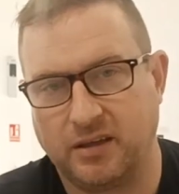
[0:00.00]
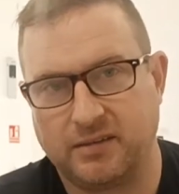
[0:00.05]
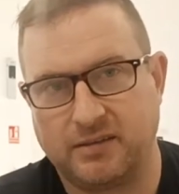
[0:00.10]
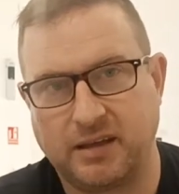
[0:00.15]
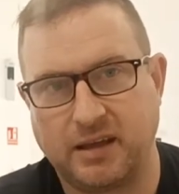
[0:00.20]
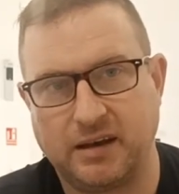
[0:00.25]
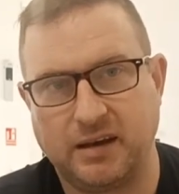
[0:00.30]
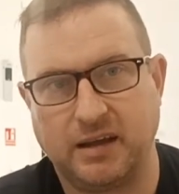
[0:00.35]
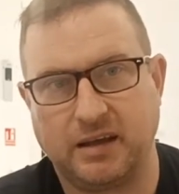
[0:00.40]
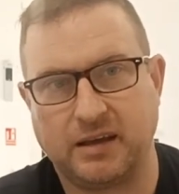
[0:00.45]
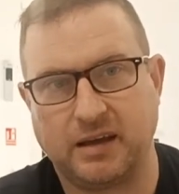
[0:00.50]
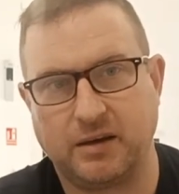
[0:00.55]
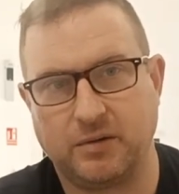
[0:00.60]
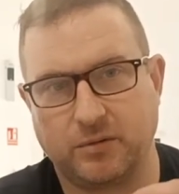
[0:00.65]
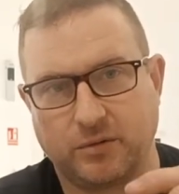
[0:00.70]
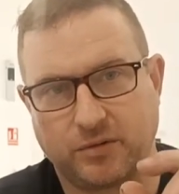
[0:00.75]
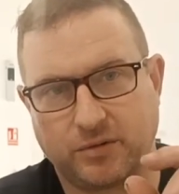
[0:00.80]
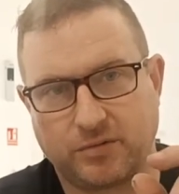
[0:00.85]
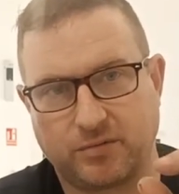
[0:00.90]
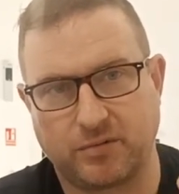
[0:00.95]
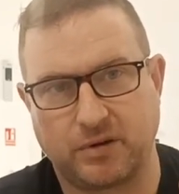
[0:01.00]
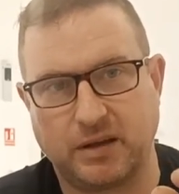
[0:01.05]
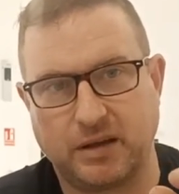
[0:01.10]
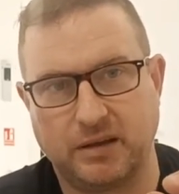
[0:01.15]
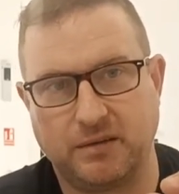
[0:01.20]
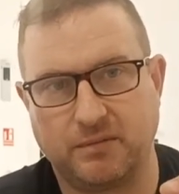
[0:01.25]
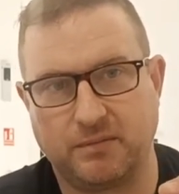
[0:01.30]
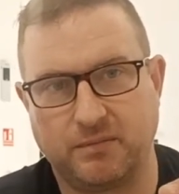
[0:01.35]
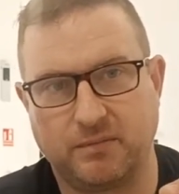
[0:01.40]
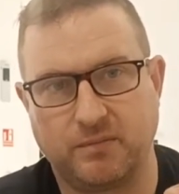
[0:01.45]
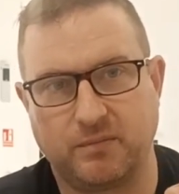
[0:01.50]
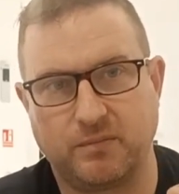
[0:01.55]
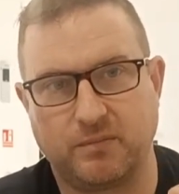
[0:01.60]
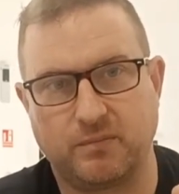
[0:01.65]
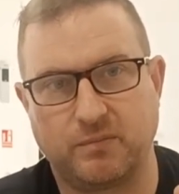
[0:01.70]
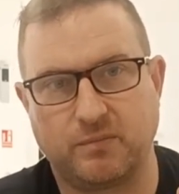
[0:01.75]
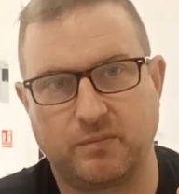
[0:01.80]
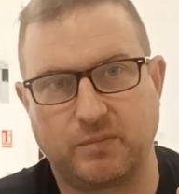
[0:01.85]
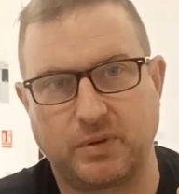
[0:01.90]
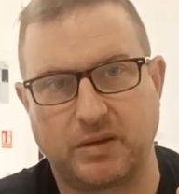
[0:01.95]
técnica, or 3
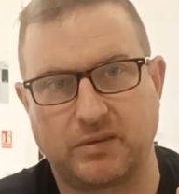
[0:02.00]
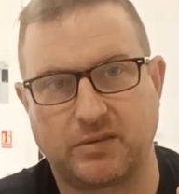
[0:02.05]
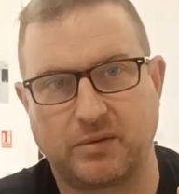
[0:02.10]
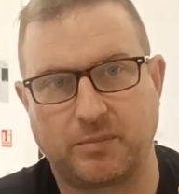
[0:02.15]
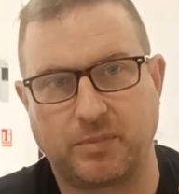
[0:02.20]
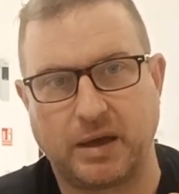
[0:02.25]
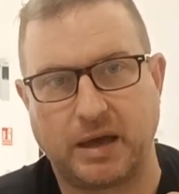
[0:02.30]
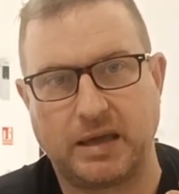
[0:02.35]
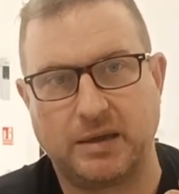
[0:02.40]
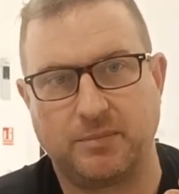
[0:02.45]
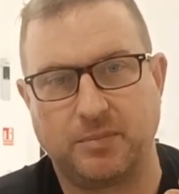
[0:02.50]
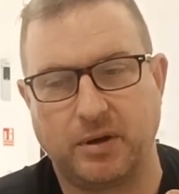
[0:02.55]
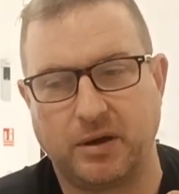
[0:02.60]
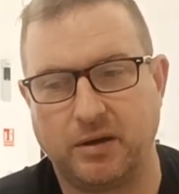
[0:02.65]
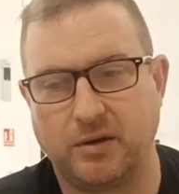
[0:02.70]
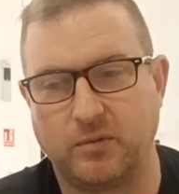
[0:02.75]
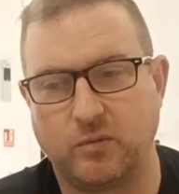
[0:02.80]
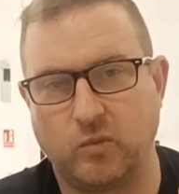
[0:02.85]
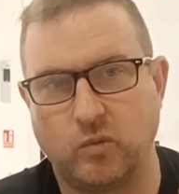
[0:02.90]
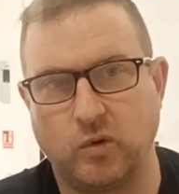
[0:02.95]
bits of paper.